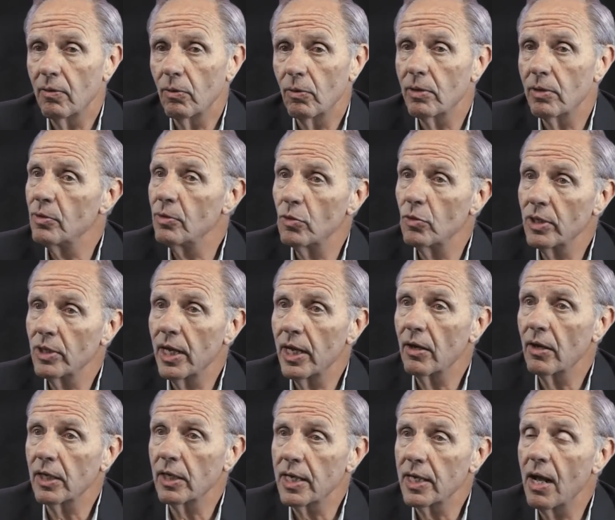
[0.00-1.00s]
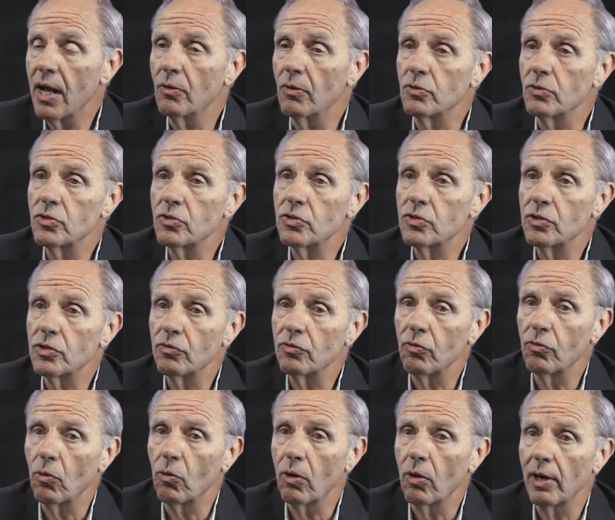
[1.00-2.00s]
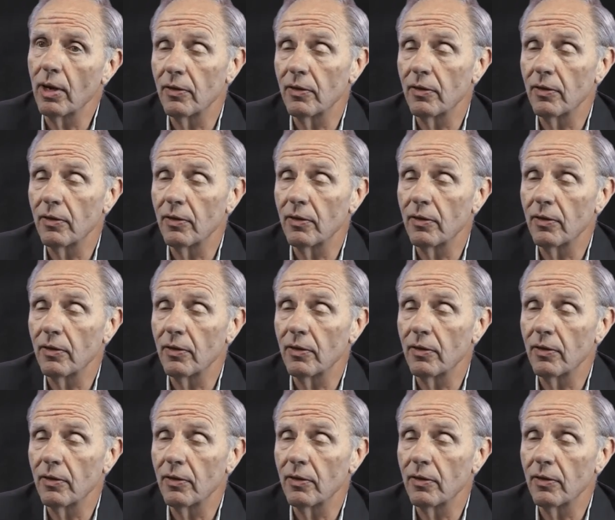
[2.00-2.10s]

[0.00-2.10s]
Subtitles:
we had been doing character counts for,